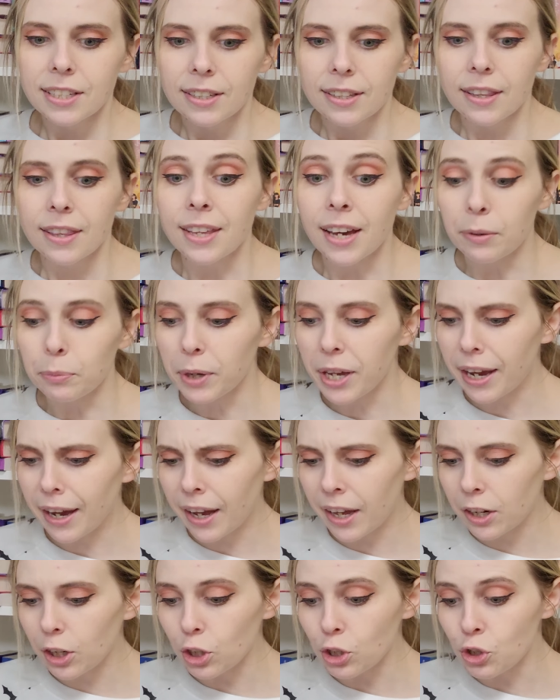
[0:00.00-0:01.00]
Then we
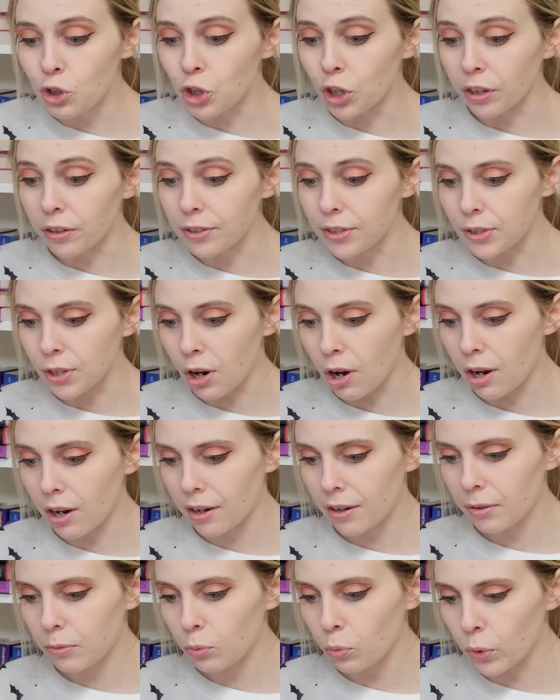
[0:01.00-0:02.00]
had
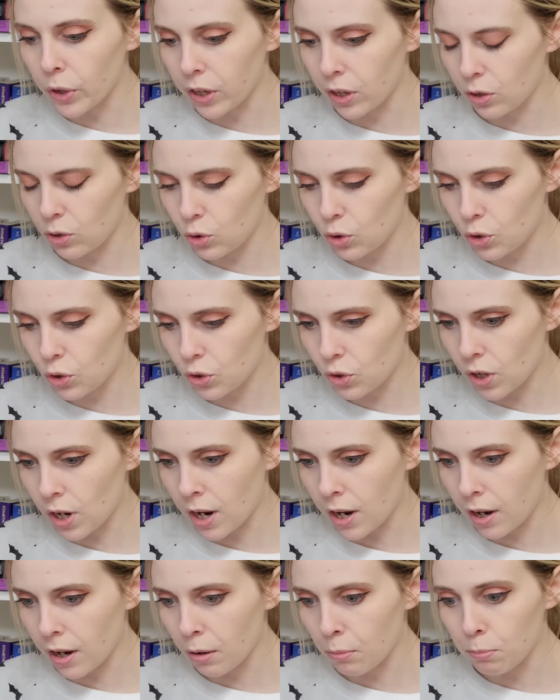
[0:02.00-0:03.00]
Jigsaw, which
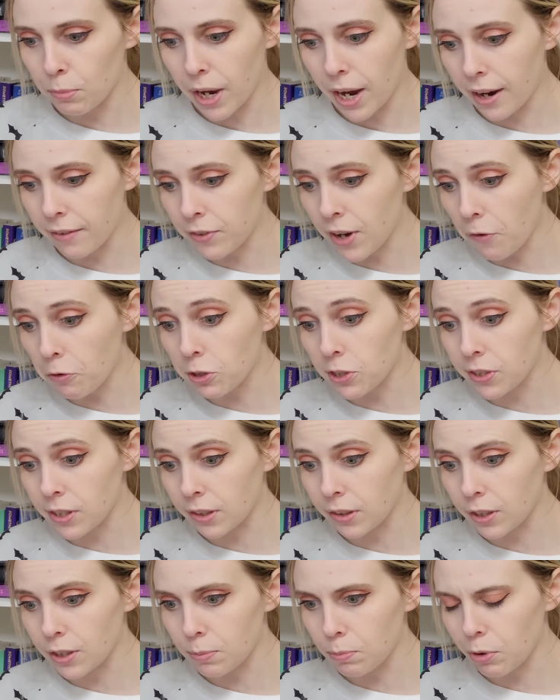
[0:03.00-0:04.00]
I've never
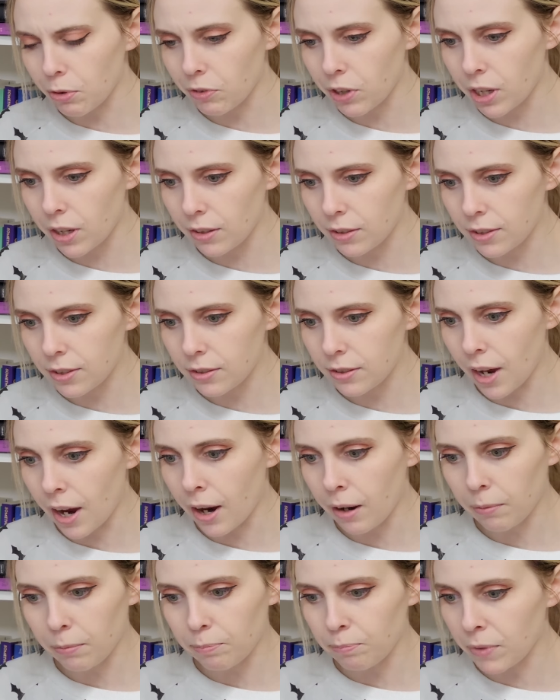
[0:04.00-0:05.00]
seen these movies.
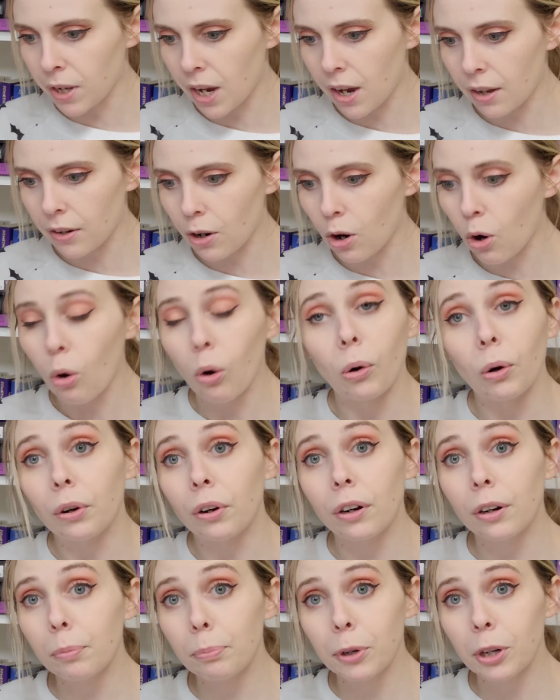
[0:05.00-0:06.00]
I'm not a
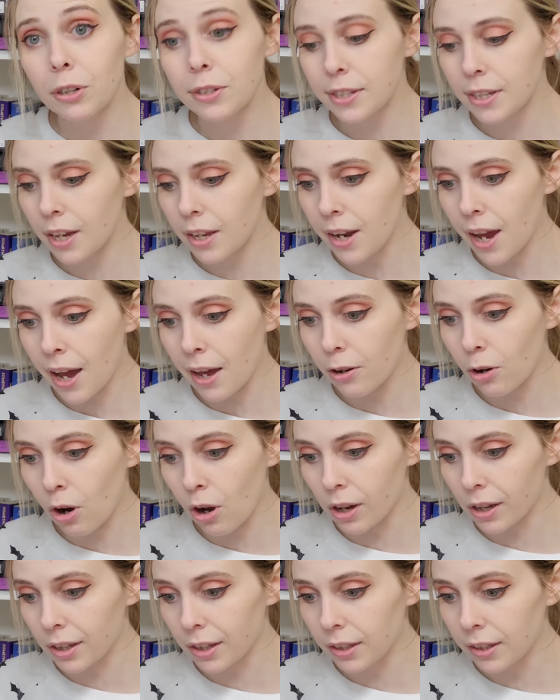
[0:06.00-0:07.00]
horror person at
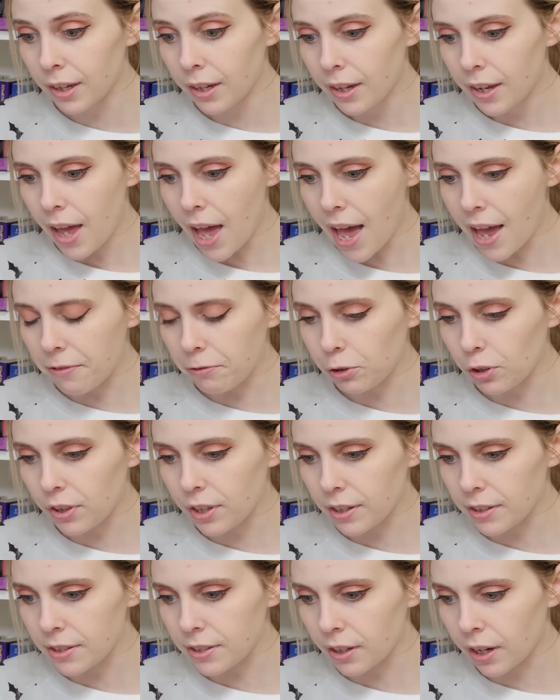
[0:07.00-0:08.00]
all.
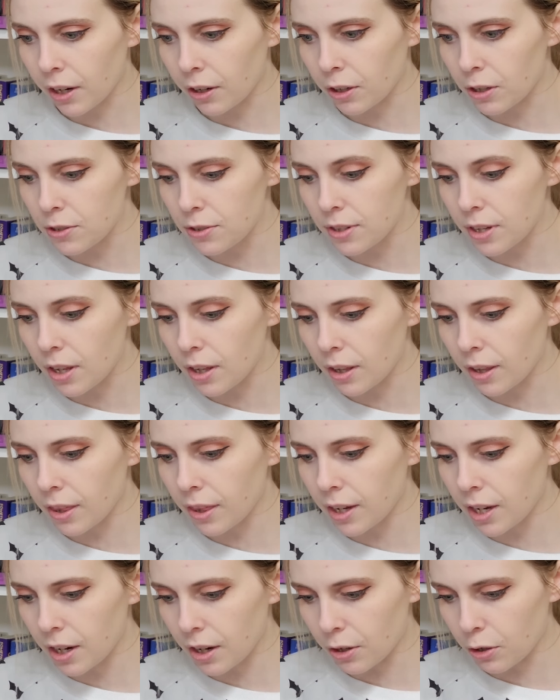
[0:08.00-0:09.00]
Everything scares
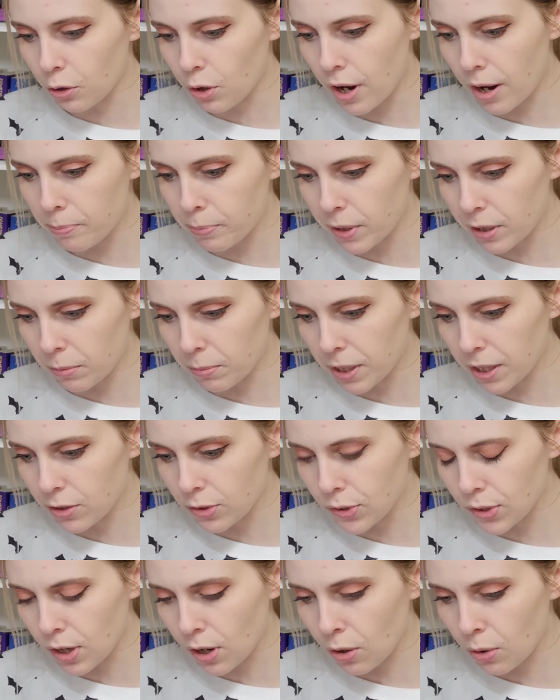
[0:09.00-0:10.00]
the utter crap out of me,
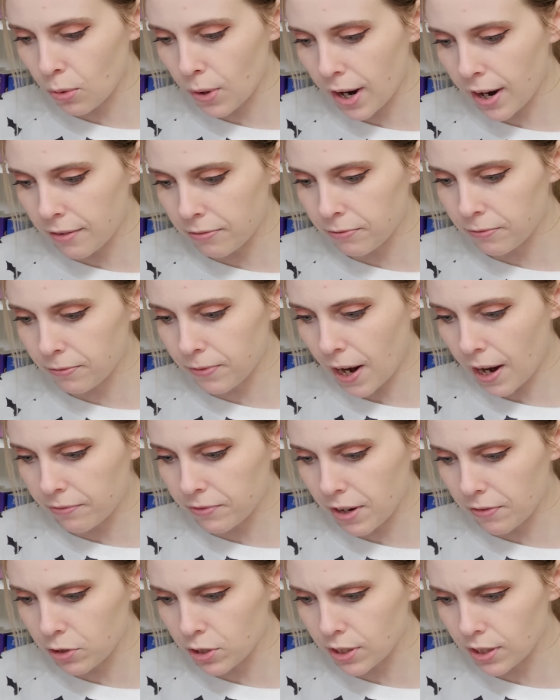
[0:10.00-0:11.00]
so I've
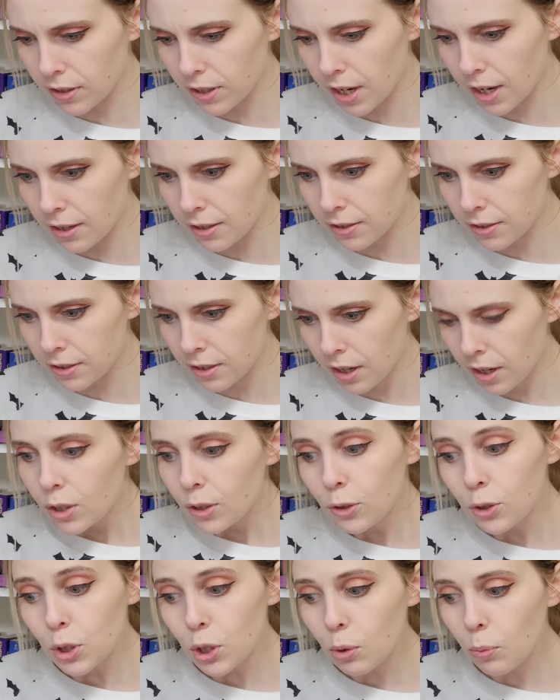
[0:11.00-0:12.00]
never seen this.
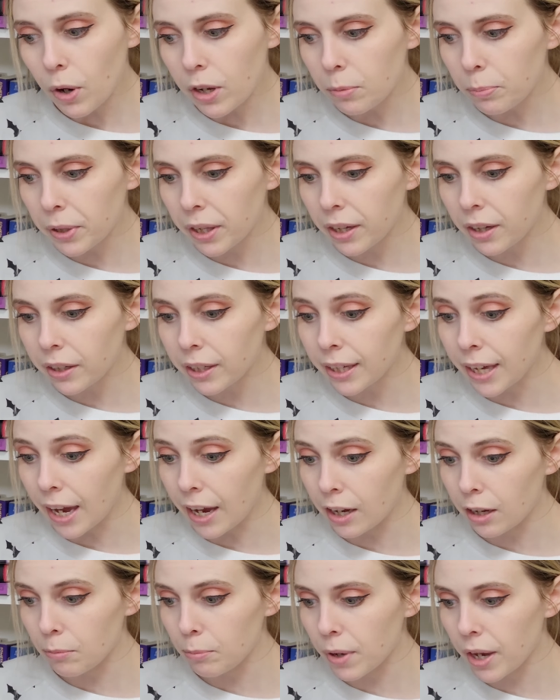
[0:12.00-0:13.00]
Do you want to play a
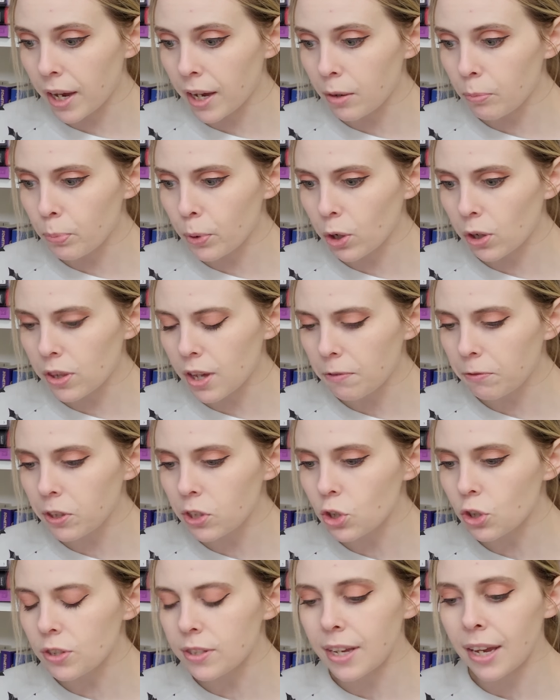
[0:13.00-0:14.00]
game? A book that
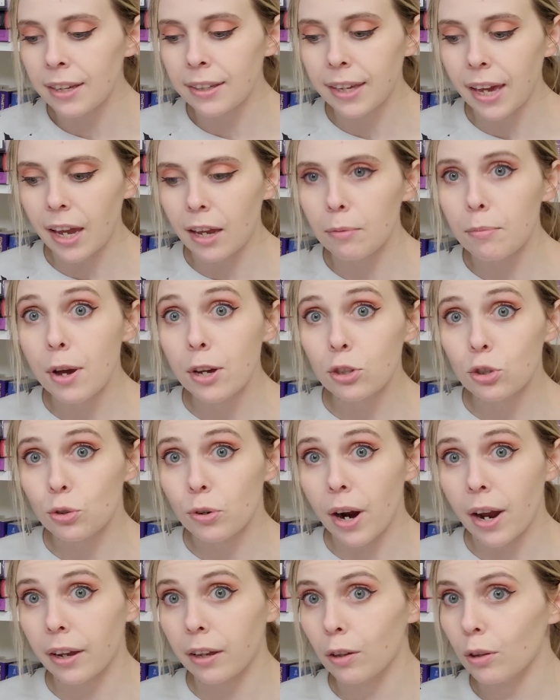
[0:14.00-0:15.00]
features a game,
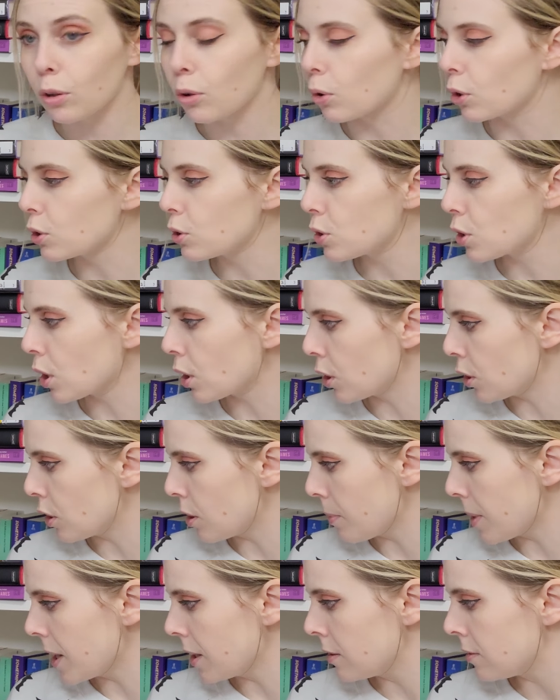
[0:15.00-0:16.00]
trial, or
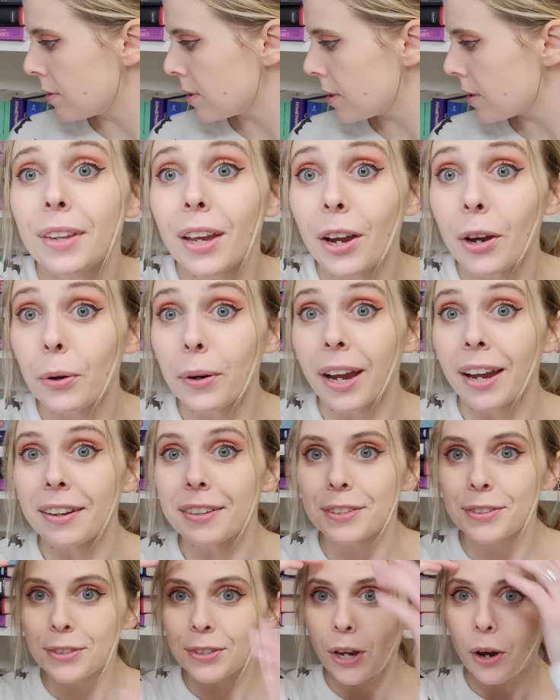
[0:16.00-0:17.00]
tournament. Okay,
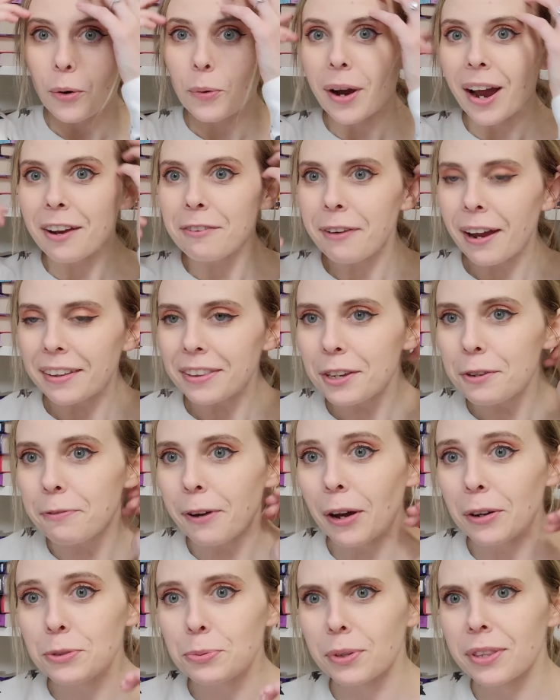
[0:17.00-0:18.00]
so I finally
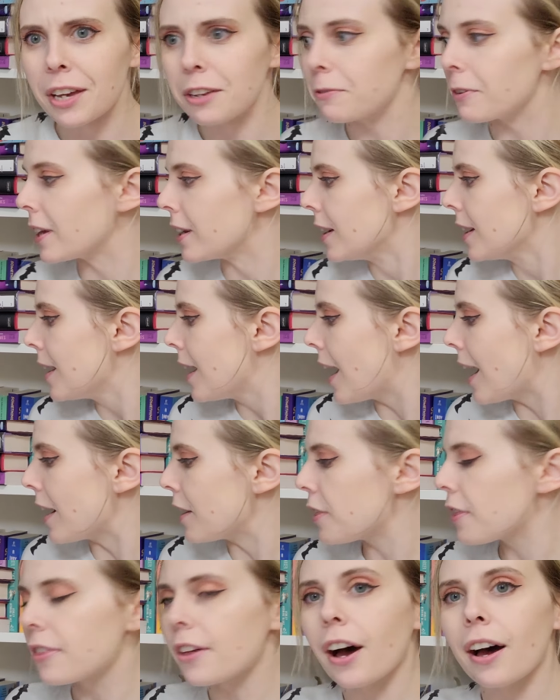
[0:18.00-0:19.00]
found one that fit. I
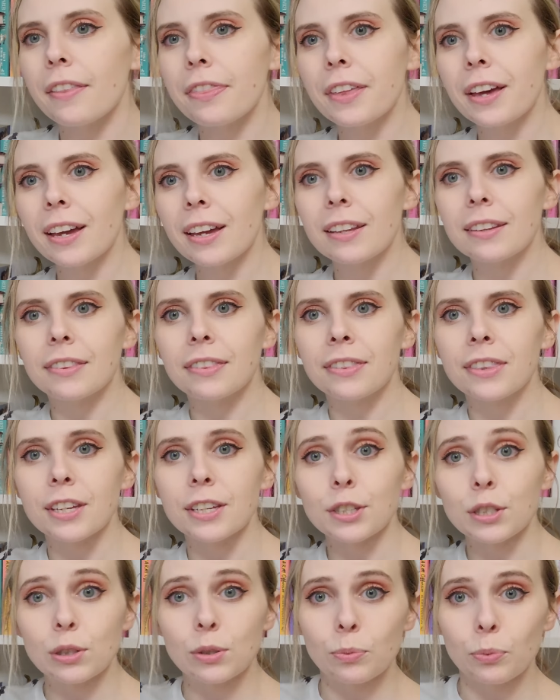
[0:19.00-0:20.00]
thought that
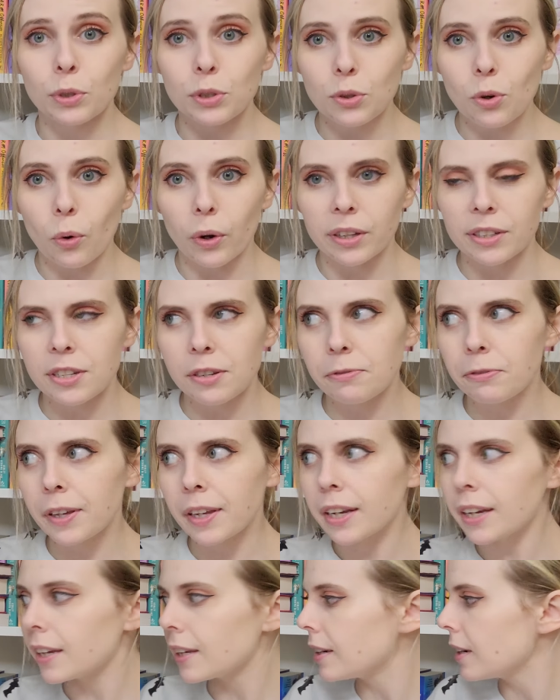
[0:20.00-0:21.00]
this was going to fit
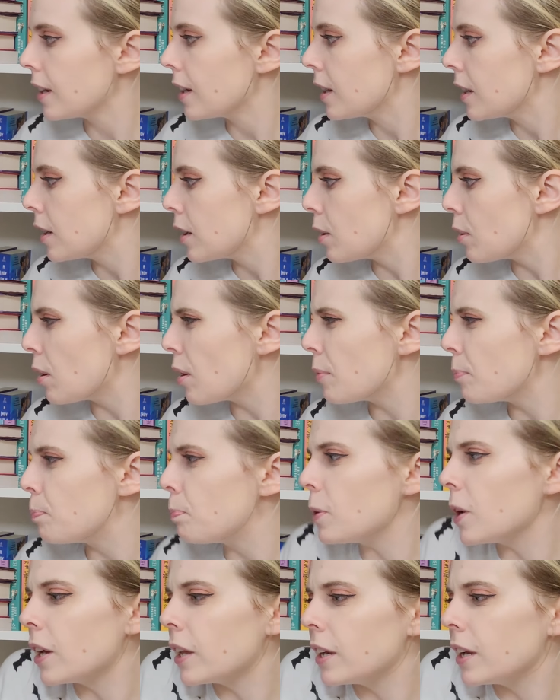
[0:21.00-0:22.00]
it
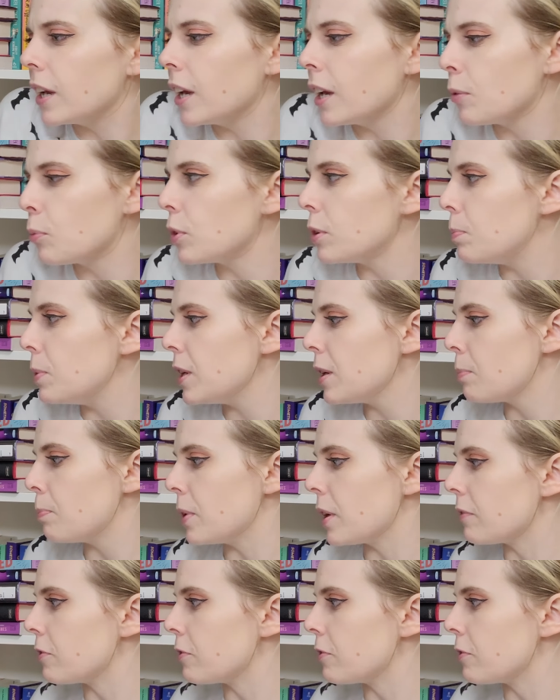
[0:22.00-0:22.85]
but it would be a bit of a